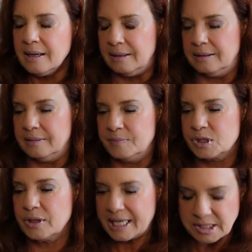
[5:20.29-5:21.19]
Um,
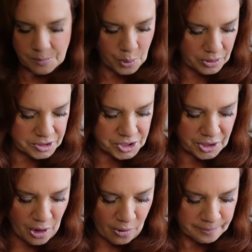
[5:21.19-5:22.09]
so that's important to
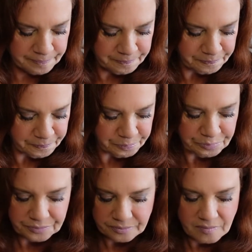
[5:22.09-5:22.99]
know.
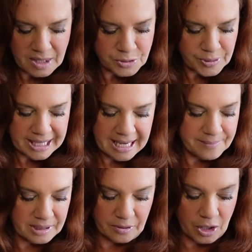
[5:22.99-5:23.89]
It's what
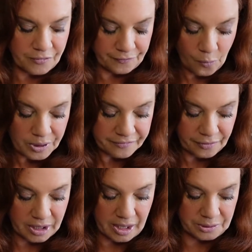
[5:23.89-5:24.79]
came in uh, four
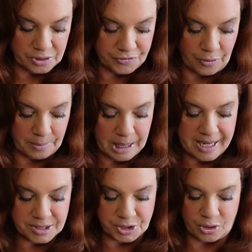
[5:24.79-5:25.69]
different colors, from
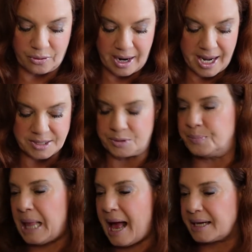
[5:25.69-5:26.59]
light to gray to
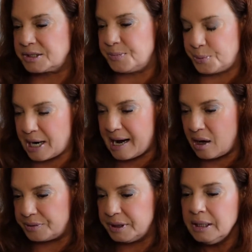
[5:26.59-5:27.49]
black to
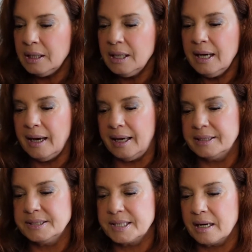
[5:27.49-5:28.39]
brown.
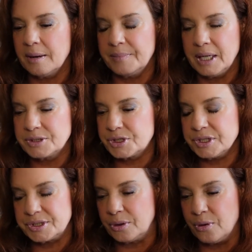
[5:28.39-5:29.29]
and um, it's
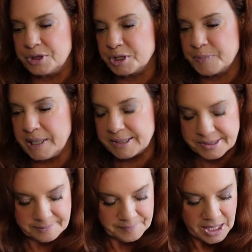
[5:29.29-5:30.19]
just a gorgeous
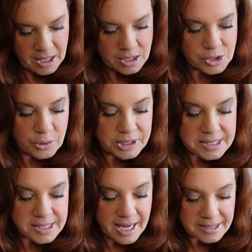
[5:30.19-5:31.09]
piece. So
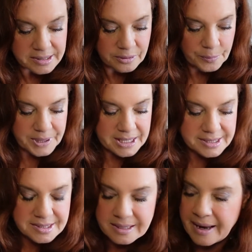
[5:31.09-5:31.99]
this next little
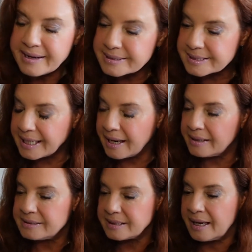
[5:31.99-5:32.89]
piece is a
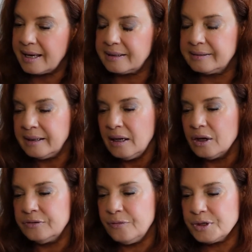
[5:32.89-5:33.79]
nightstand, and
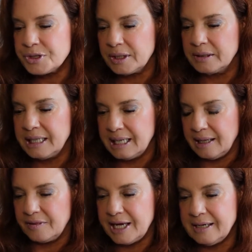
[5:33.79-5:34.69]

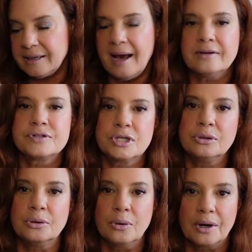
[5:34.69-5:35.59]
unfortunately they didn't have
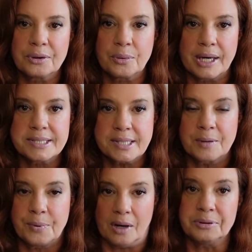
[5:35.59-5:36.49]
two, otherwise I
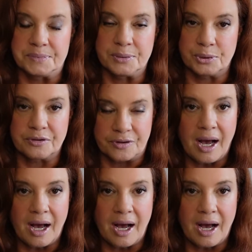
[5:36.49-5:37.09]
probably would have